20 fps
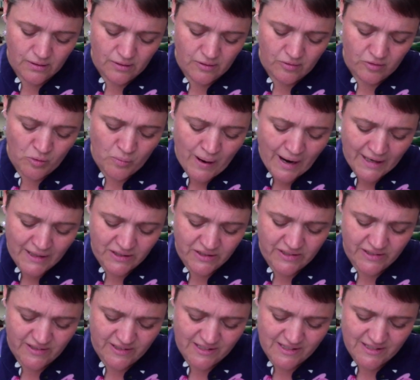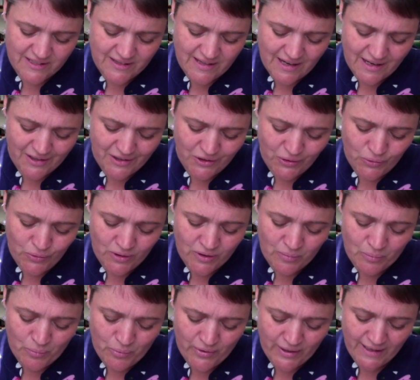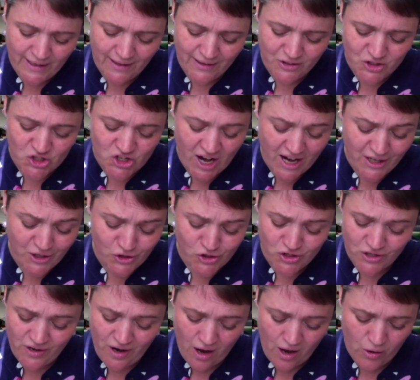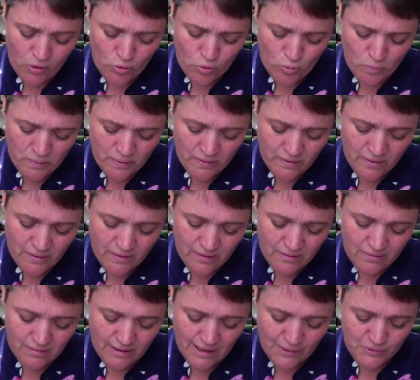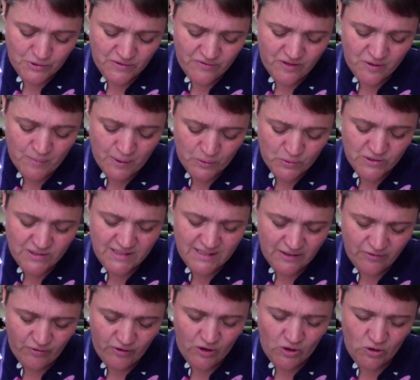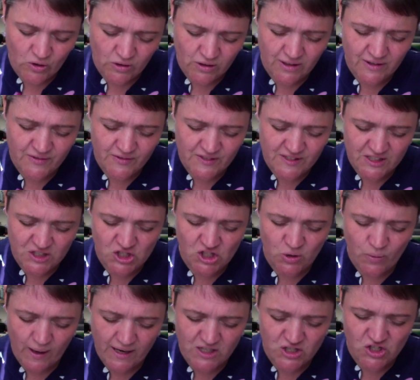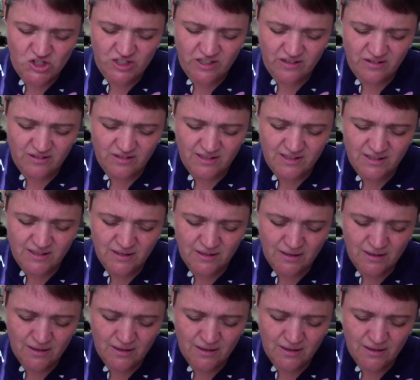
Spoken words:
Remind us that you can bring change and hope out of the most difficult of situations.